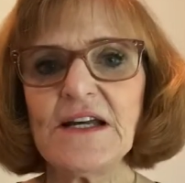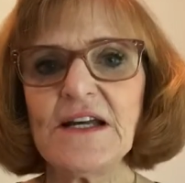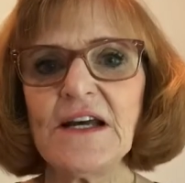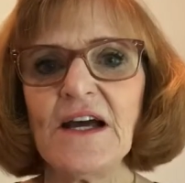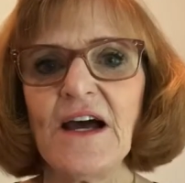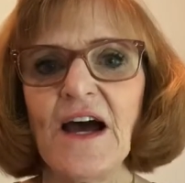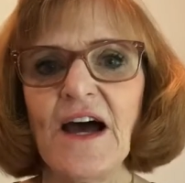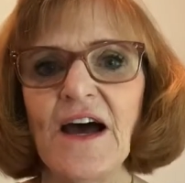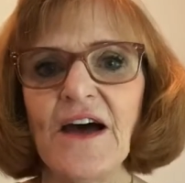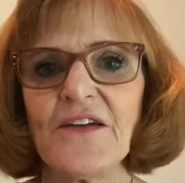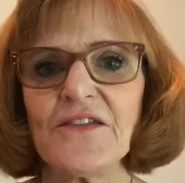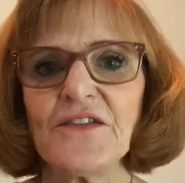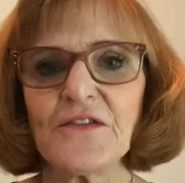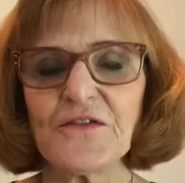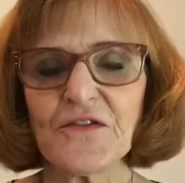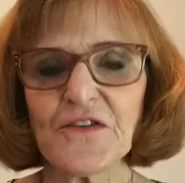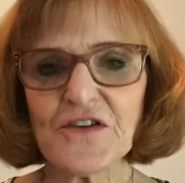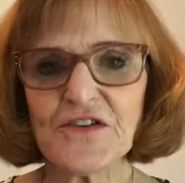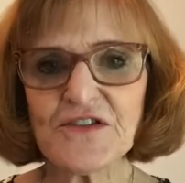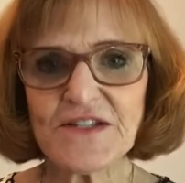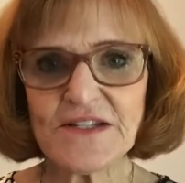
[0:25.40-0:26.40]
uh, the
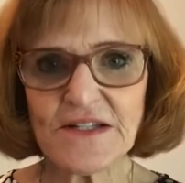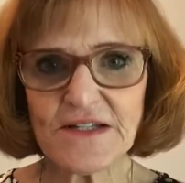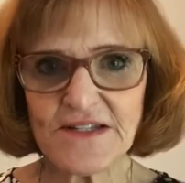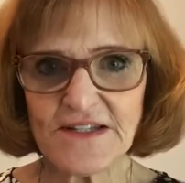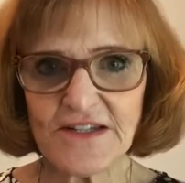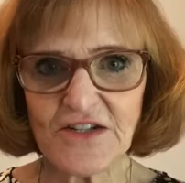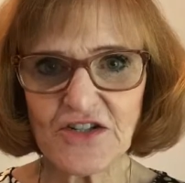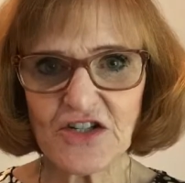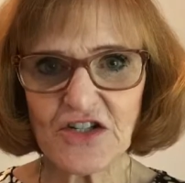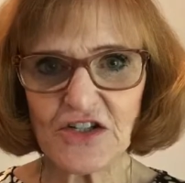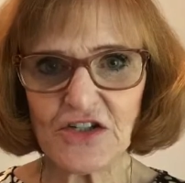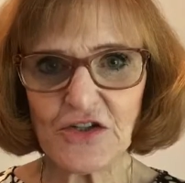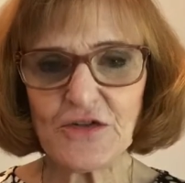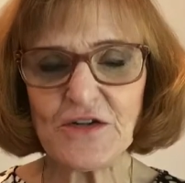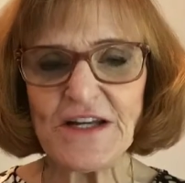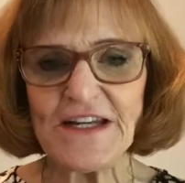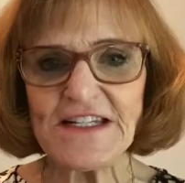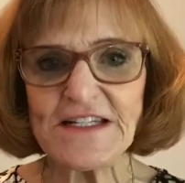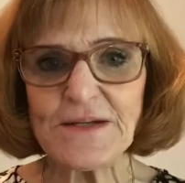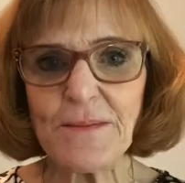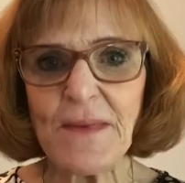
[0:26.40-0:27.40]
first decision you
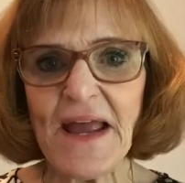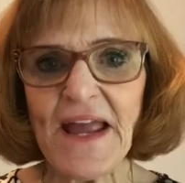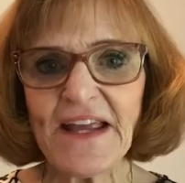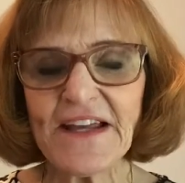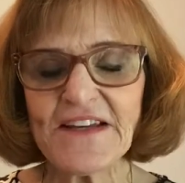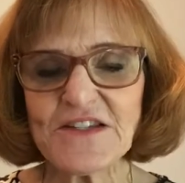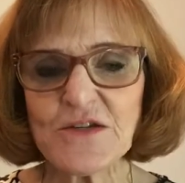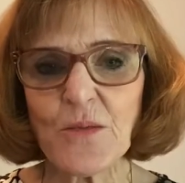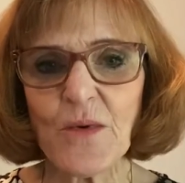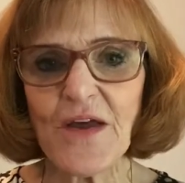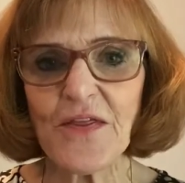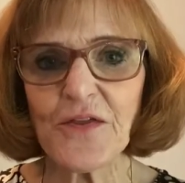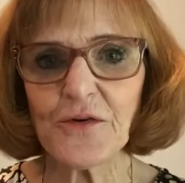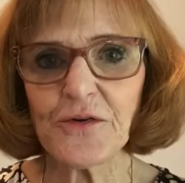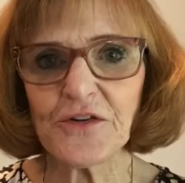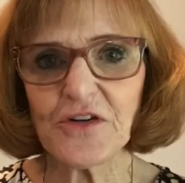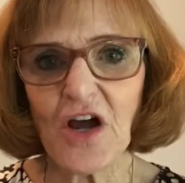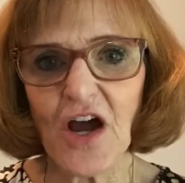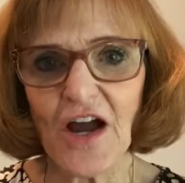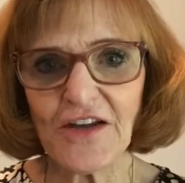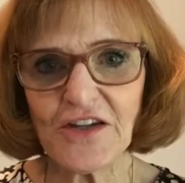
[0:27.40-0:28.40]
need to make is whether or
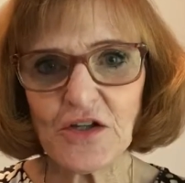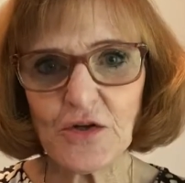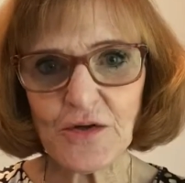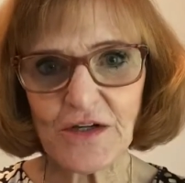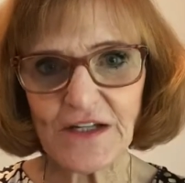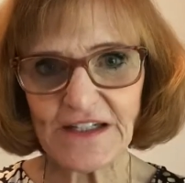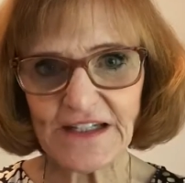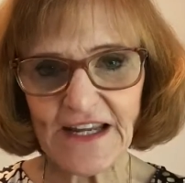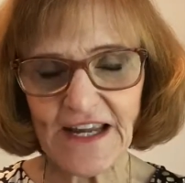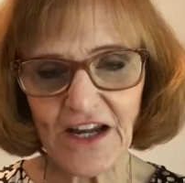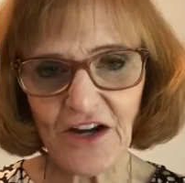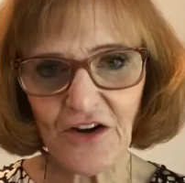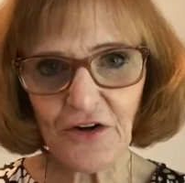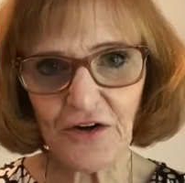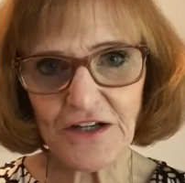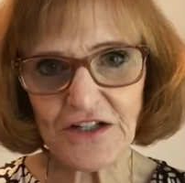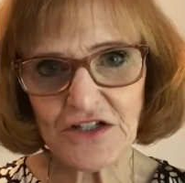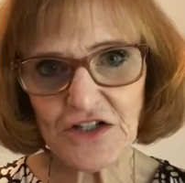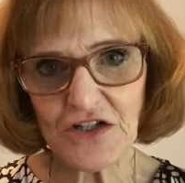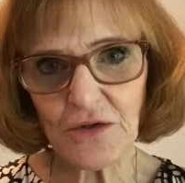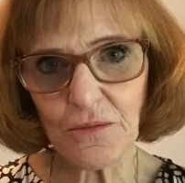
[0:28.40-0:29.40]
not you can
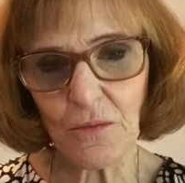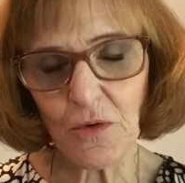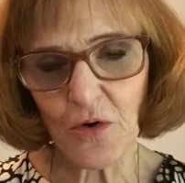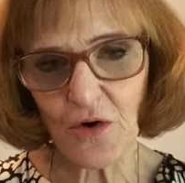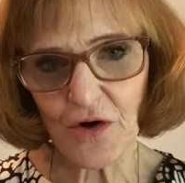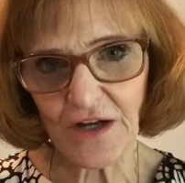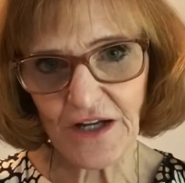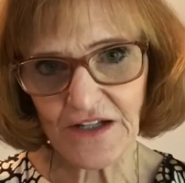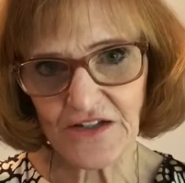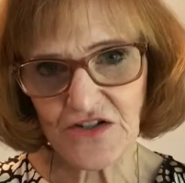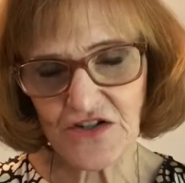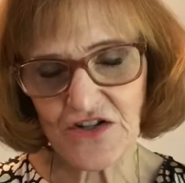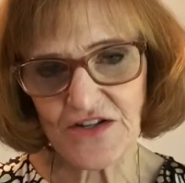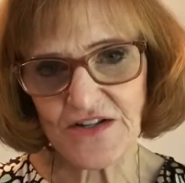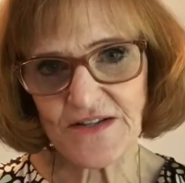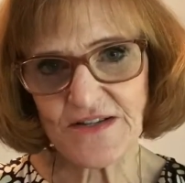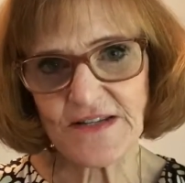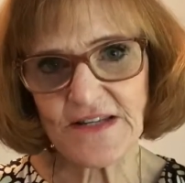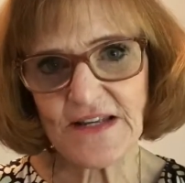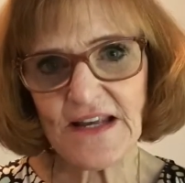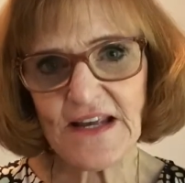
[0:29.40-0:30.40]
carry two
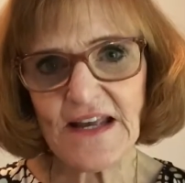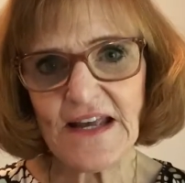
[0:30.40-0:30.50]
mortgages.